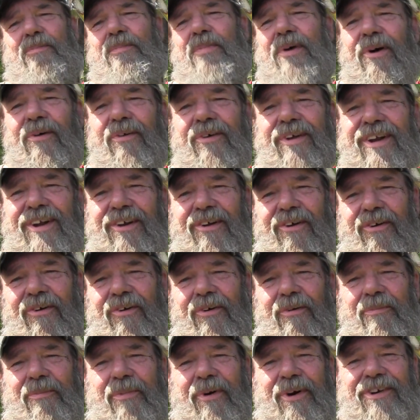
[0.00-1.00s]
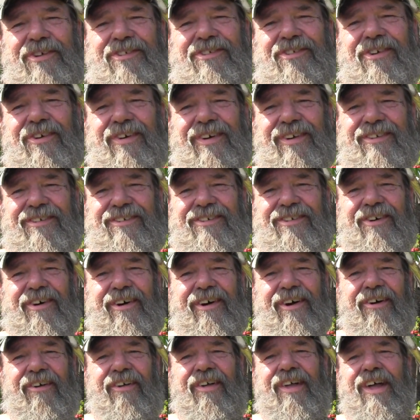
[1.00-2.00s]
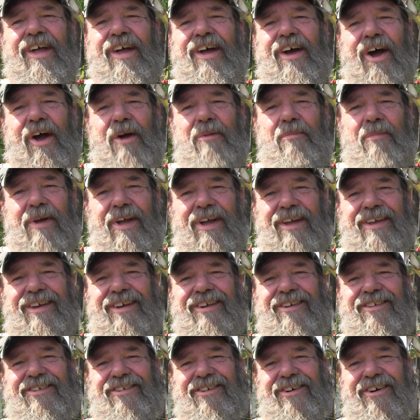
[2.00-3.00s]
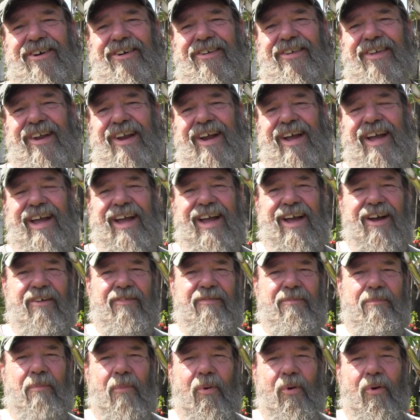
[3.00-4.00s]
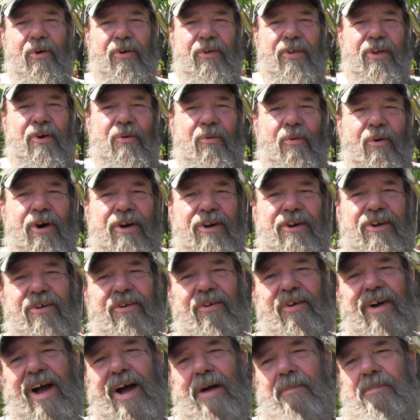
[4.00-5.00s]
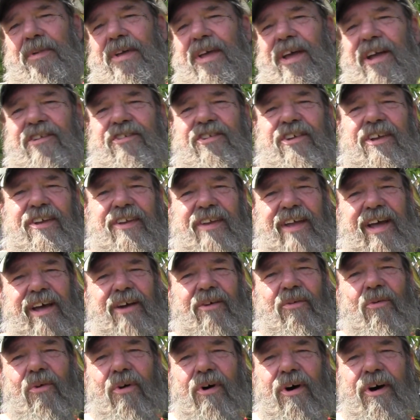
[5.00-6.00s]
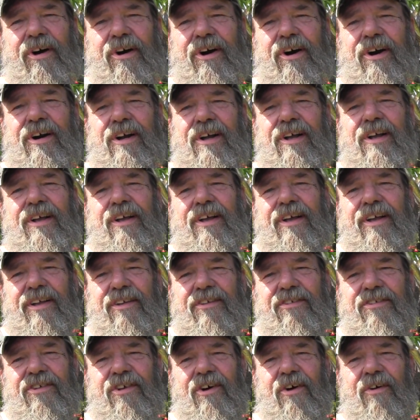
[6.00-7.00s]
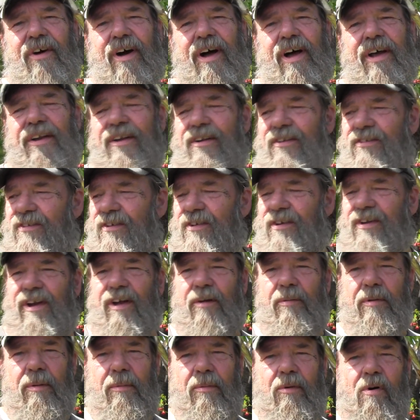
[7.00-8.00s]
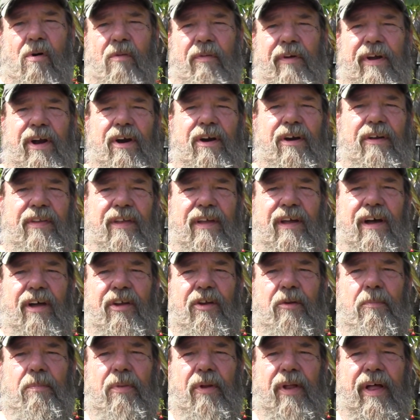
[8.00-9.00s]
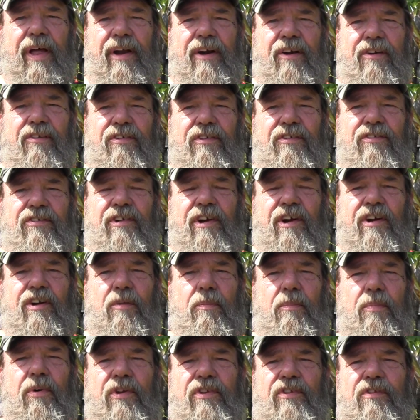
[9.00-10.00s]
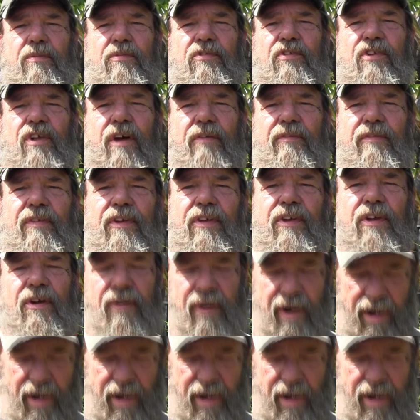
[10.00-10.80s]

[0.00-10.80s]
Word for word: the ability to hold moisture in soil. I'm making sure that I have more than one crop catching that water and so on. So now I'm going to move over here to the other planters and start to put some stuff in the